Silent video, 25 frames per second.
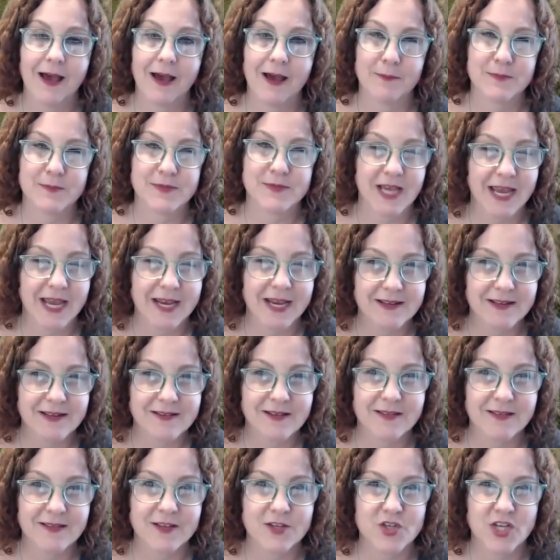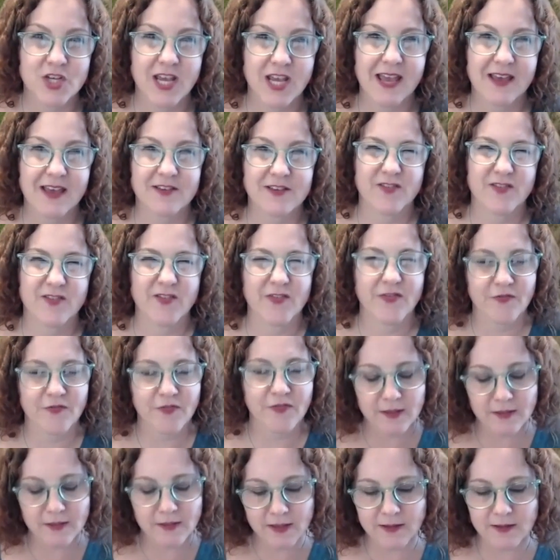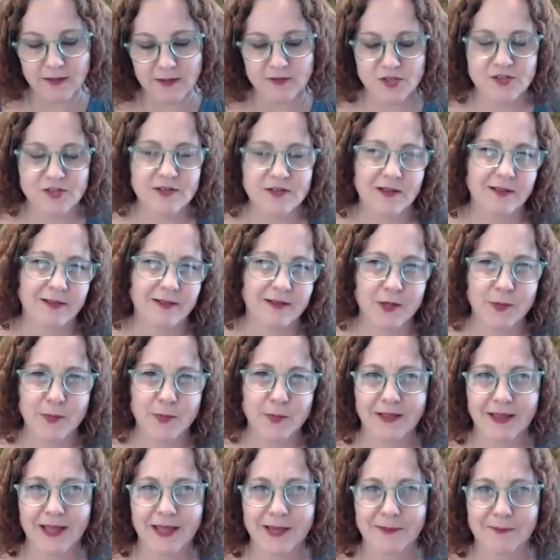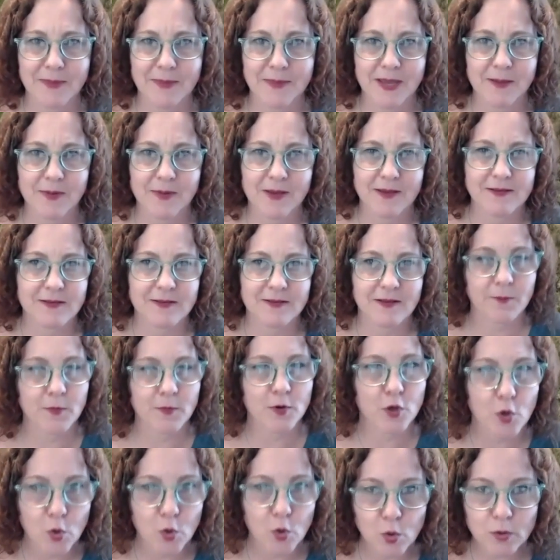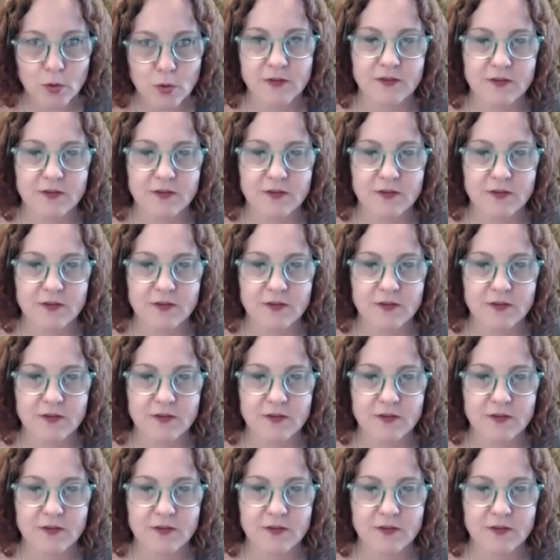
tightness in the chest, feeling just a little bit like maybe a summer cold is